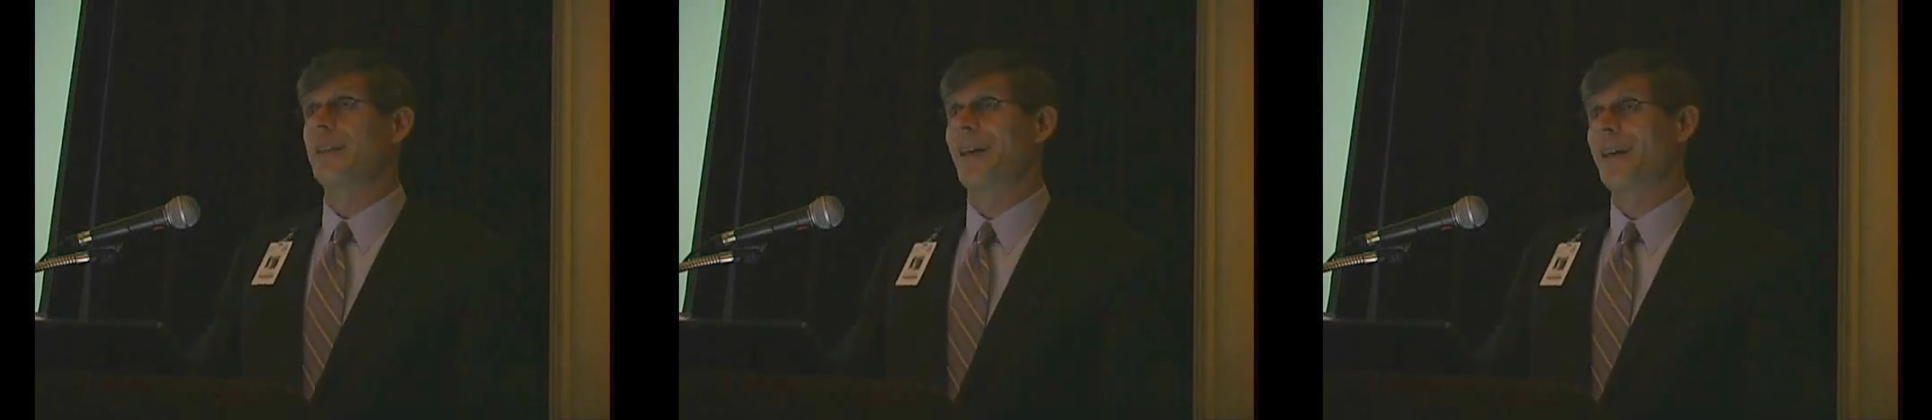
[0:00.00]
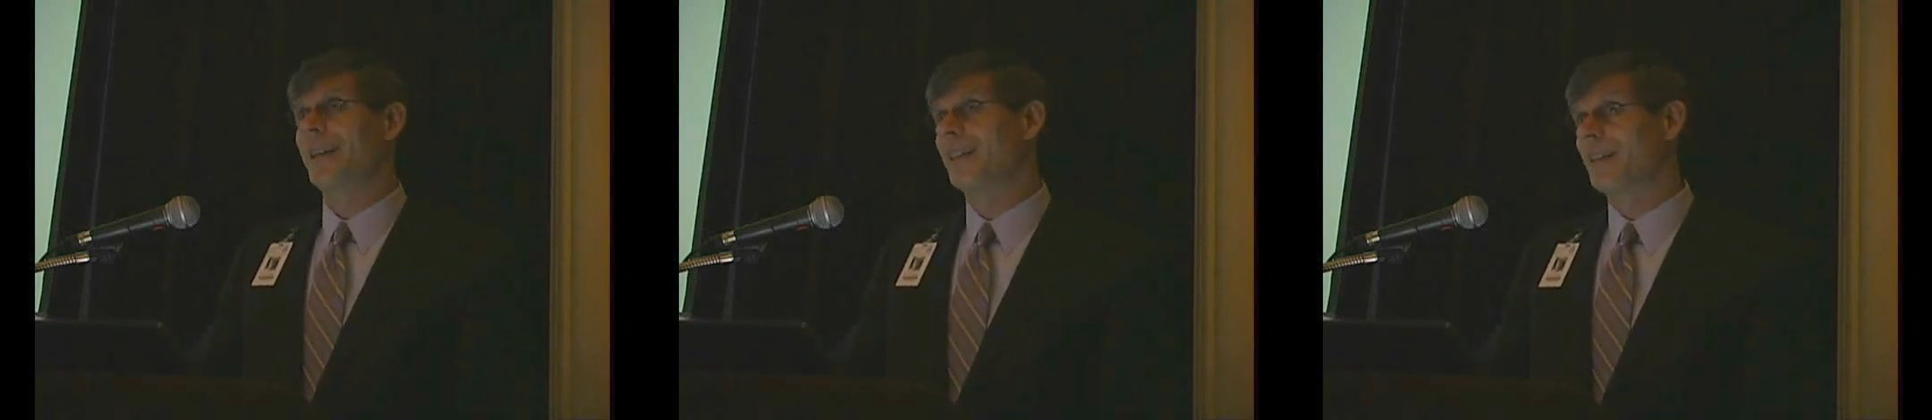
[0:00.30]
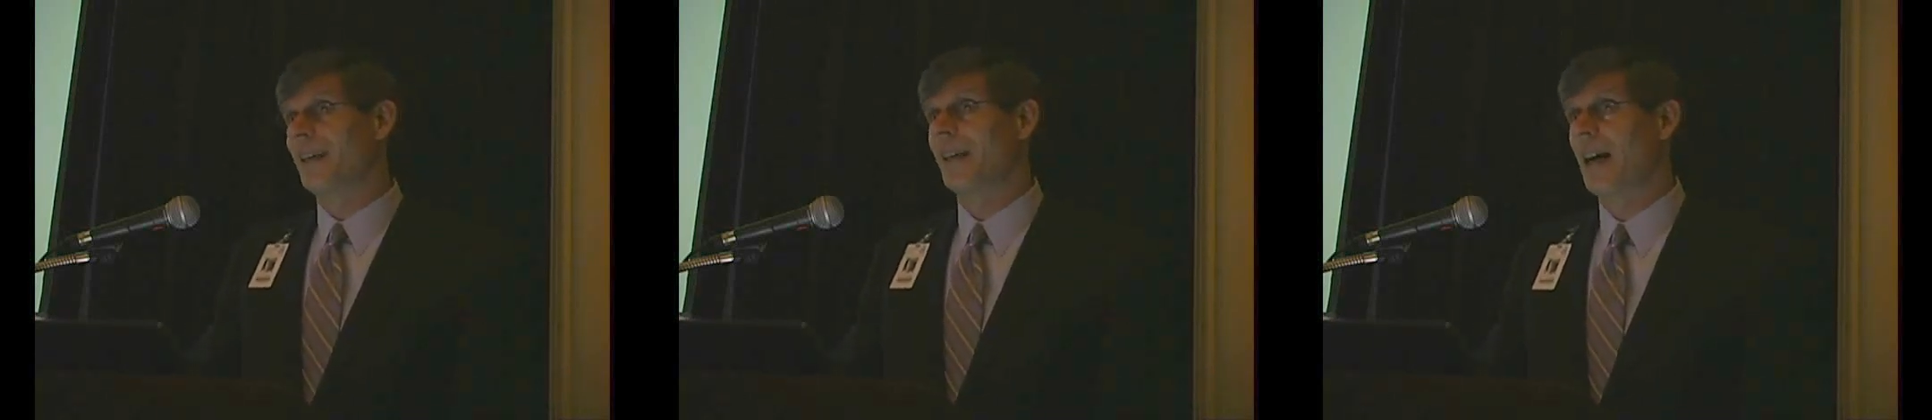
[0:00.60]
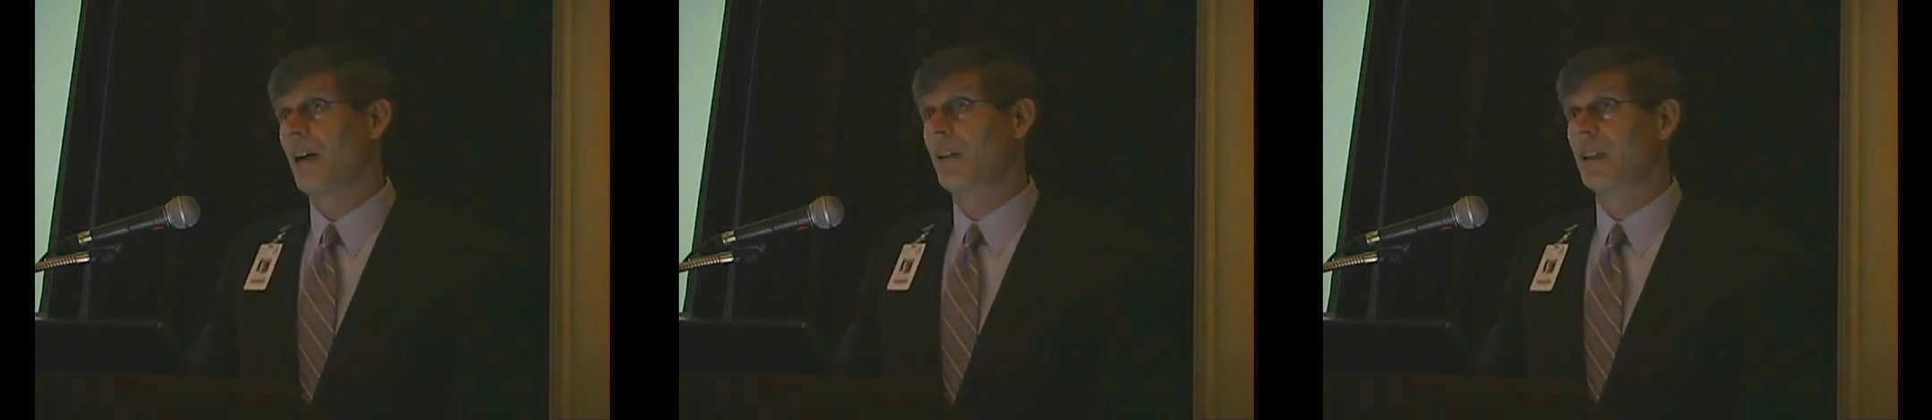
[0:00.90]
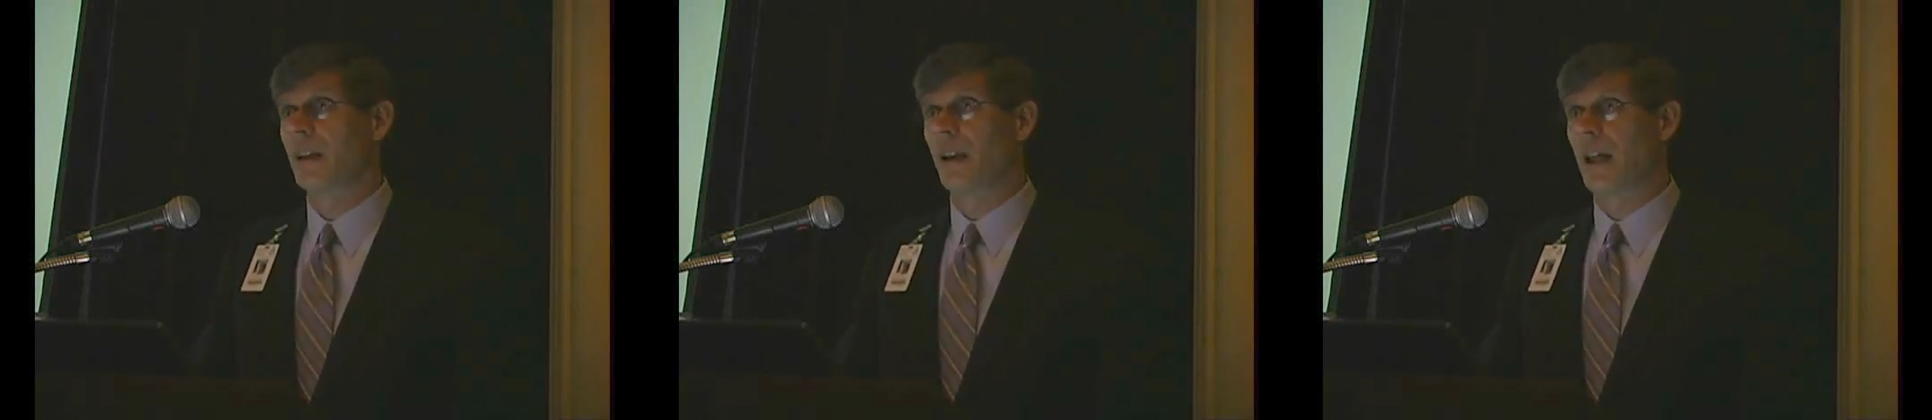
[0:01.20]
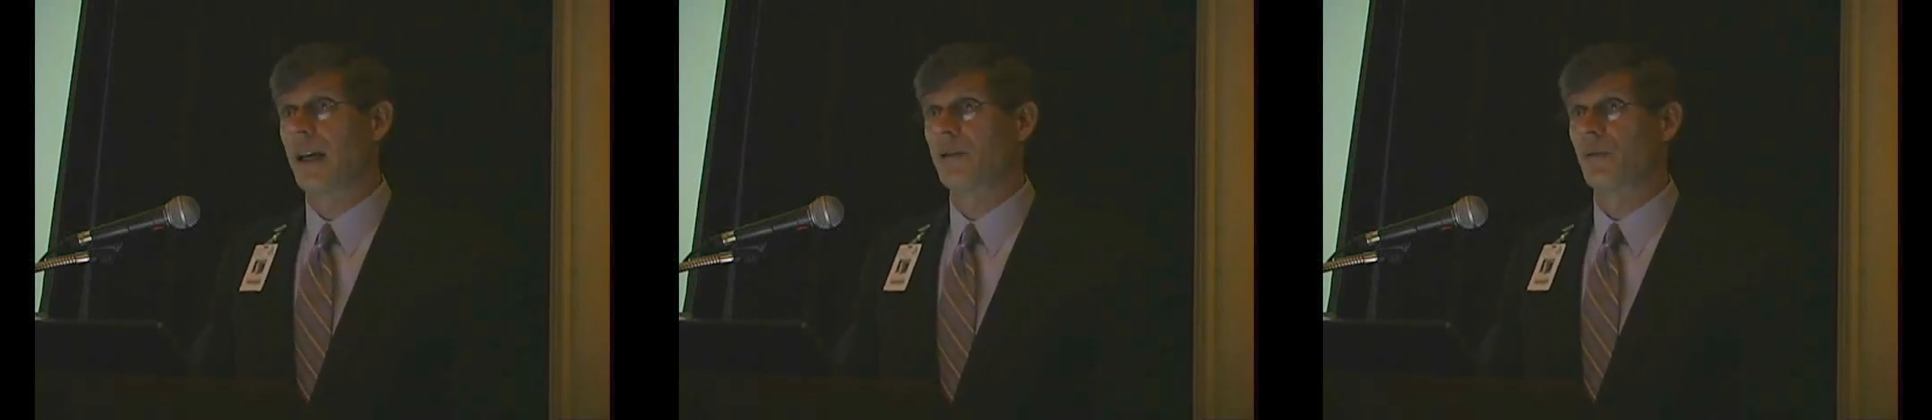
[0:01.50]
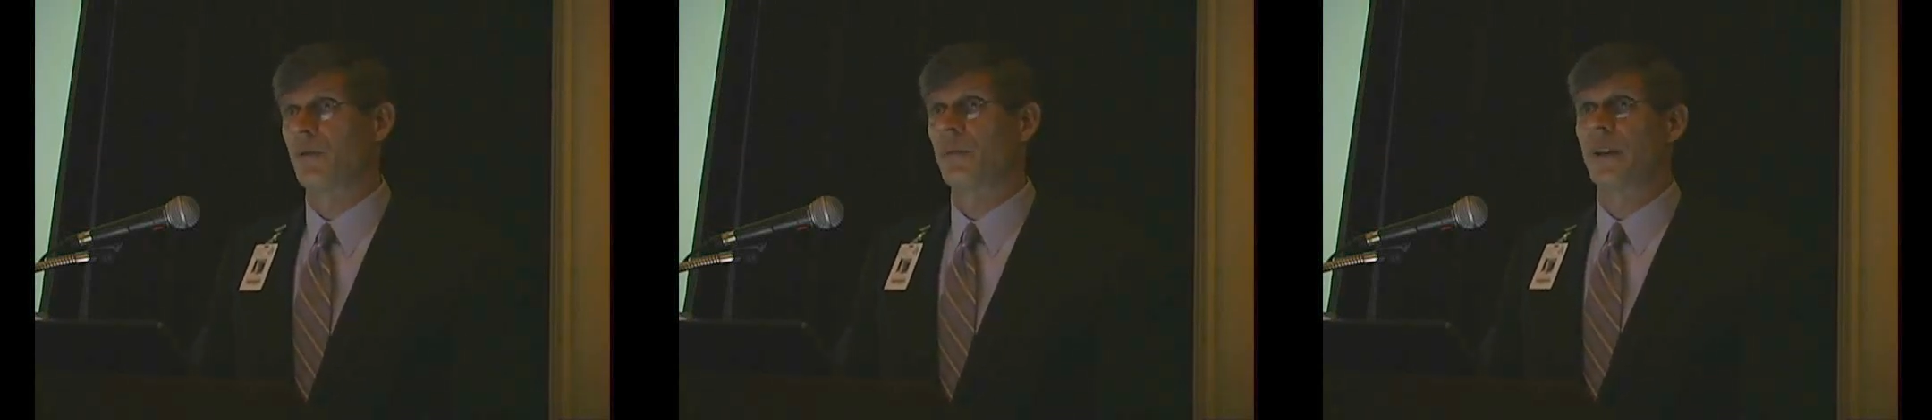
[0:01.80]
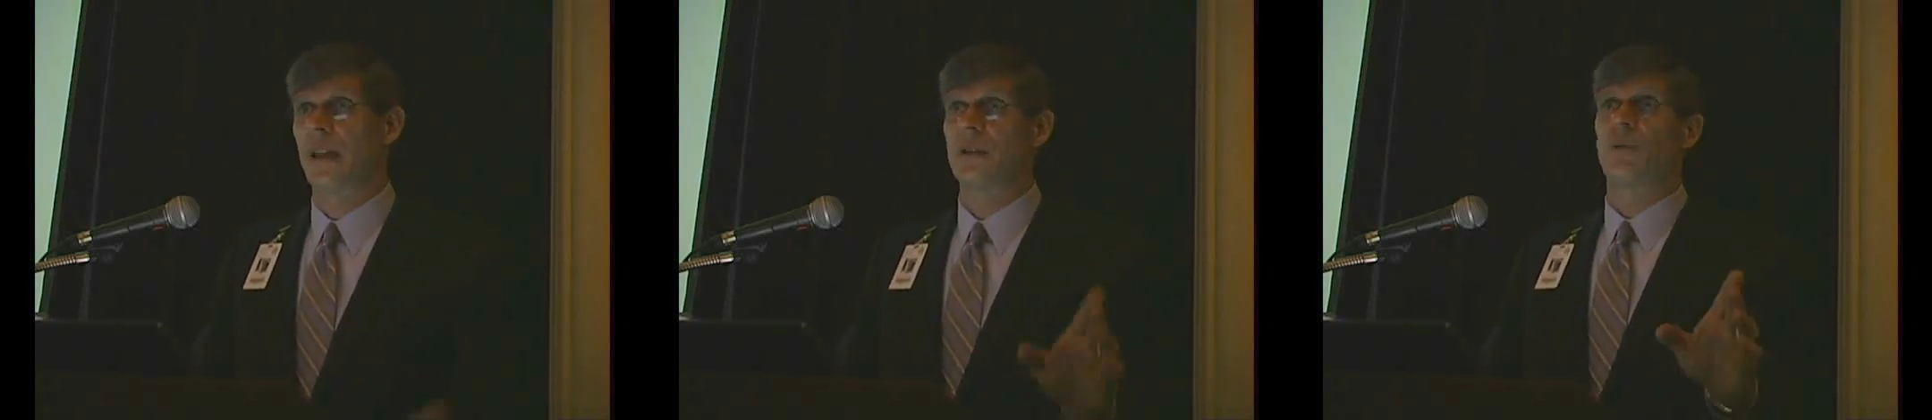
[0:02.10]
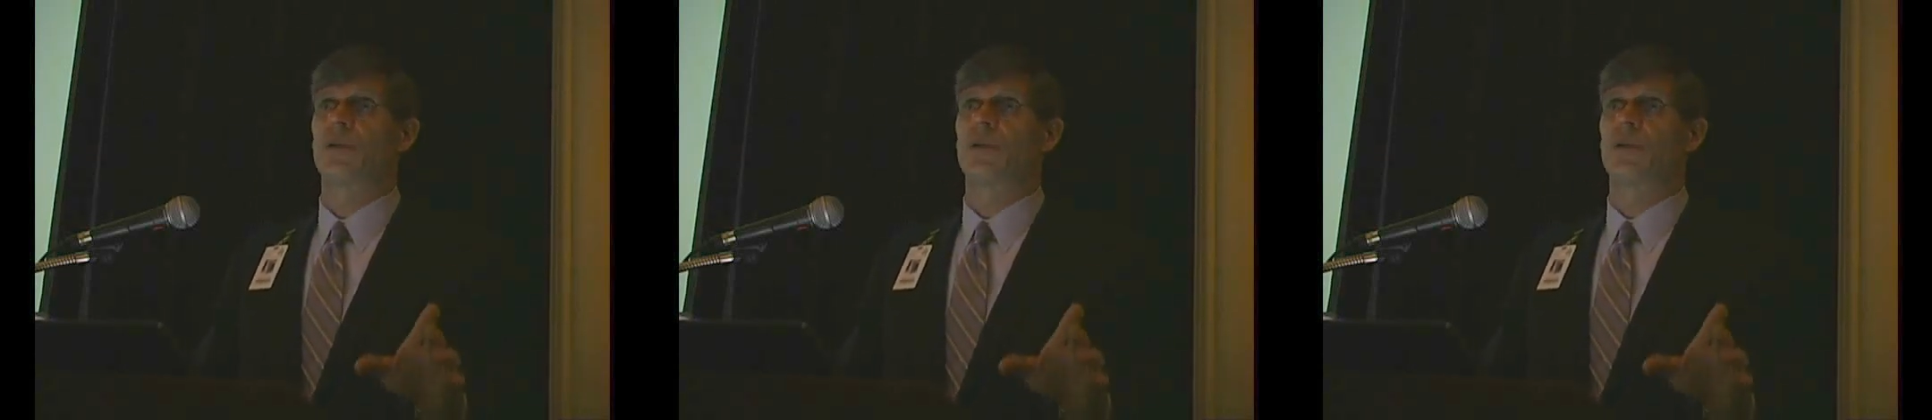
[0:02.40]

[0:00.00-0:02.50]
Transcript: day in and day out in the classroom. That's